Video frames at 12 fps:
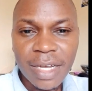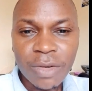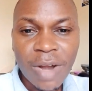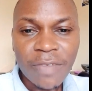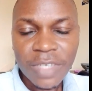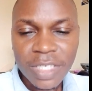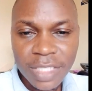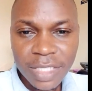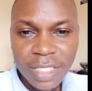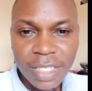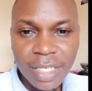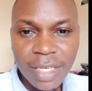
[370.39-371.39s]
graphics,
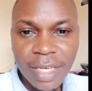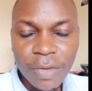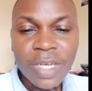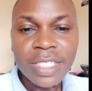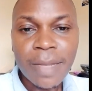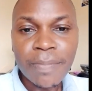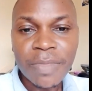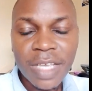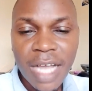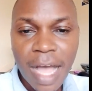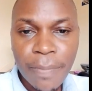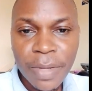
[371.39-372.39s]
when
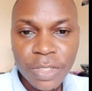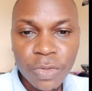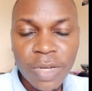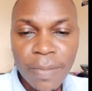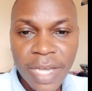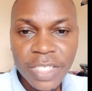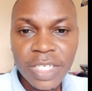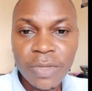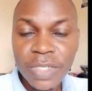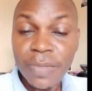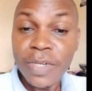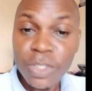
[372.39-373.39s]
something happens to the machine,
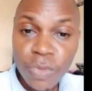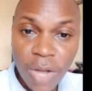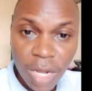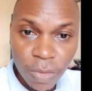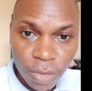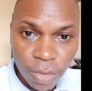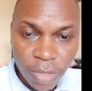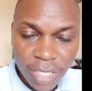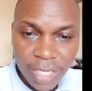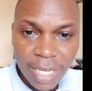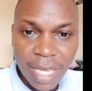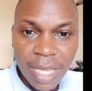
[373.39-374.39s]
which means you cannot do it.